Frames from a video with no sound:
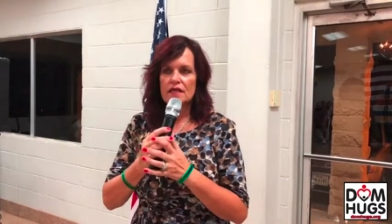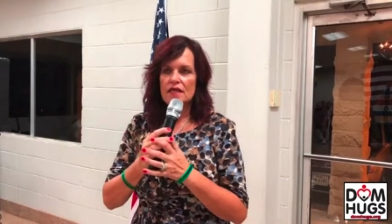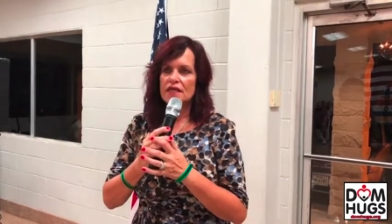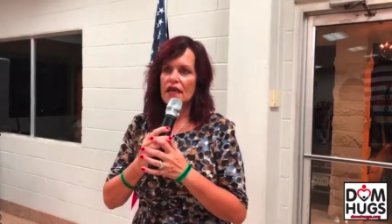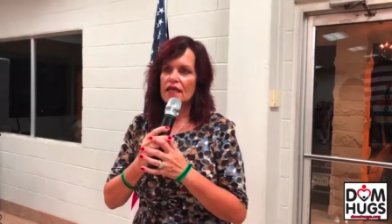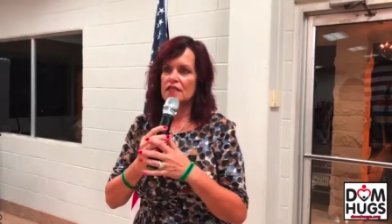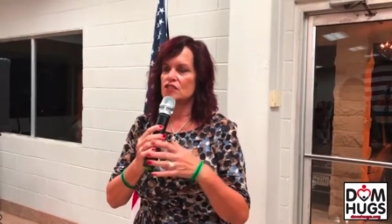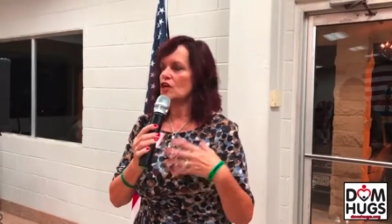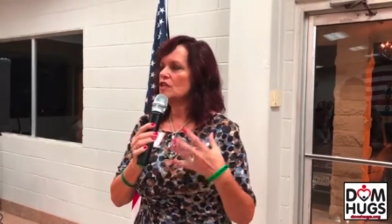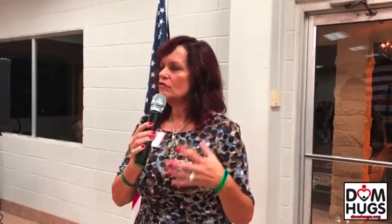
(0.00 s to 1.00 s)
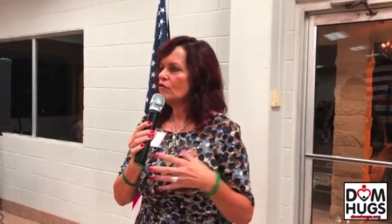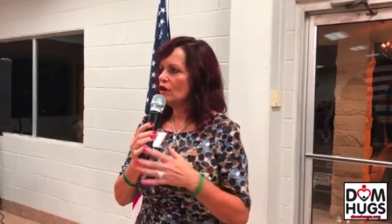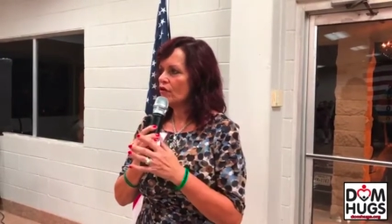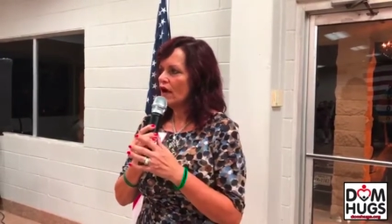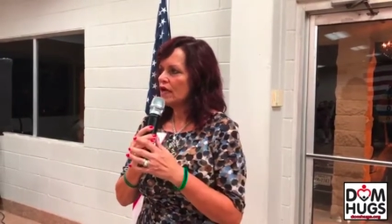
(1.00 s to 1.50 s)
They take each other
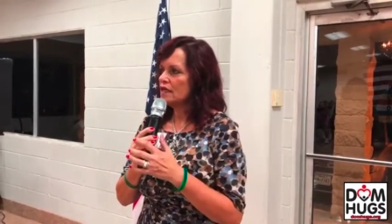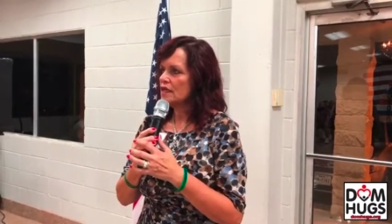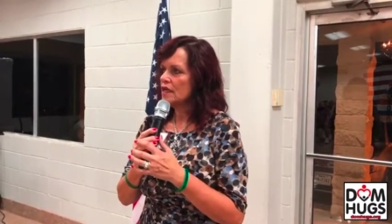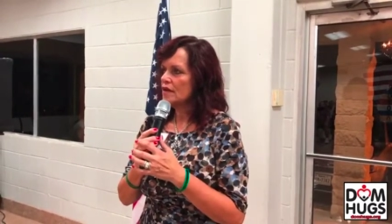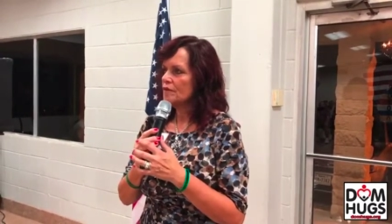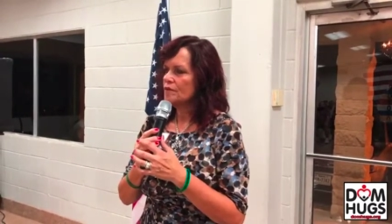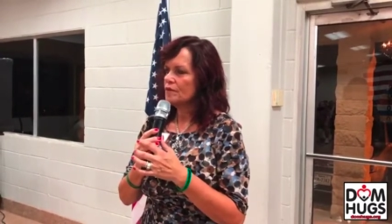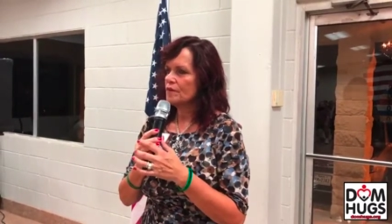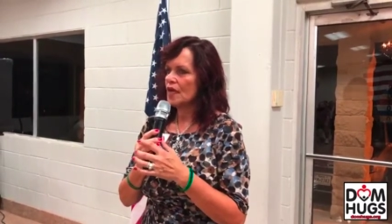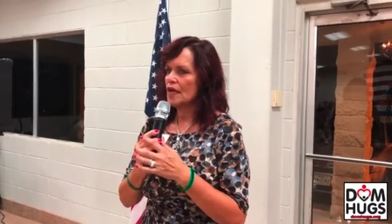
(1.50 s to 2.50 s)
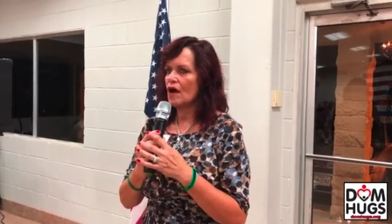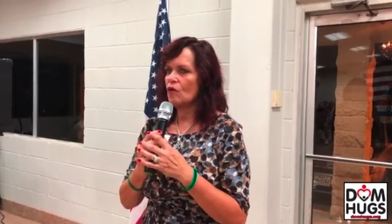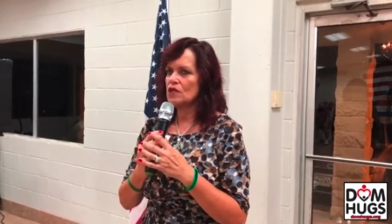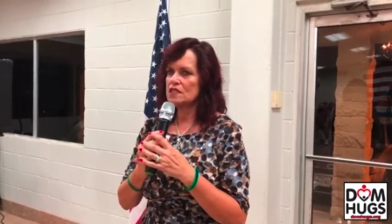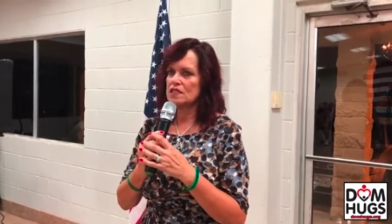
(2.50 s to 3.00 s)
for granted. And I
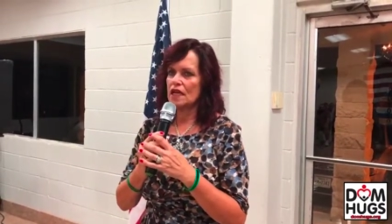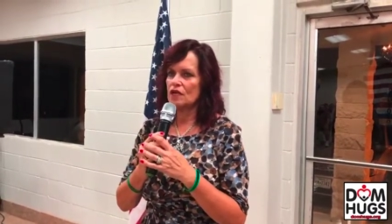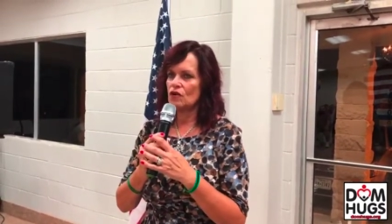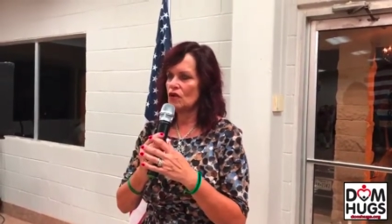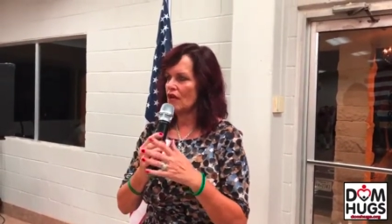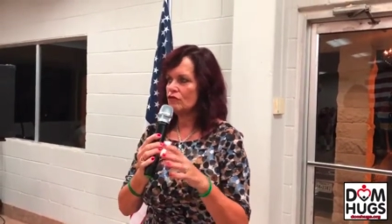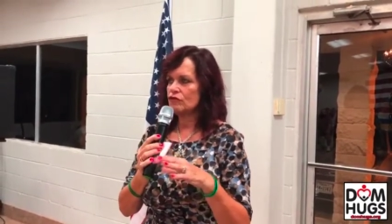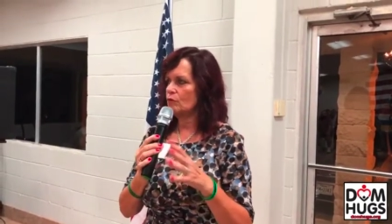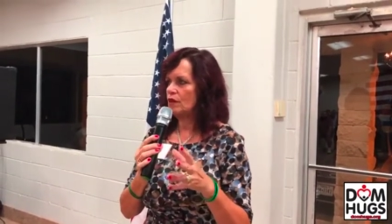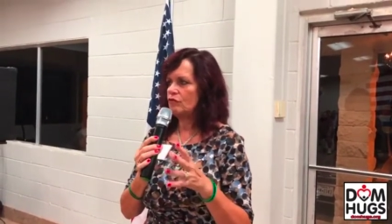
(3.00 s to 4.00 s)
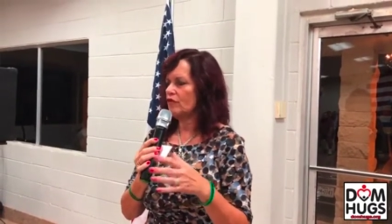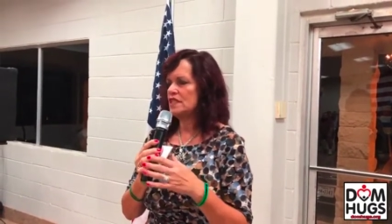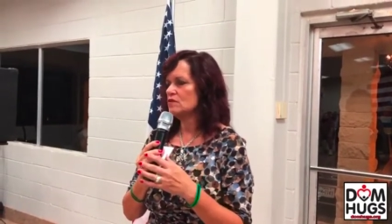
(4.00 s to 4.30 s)
always say, you don't have to be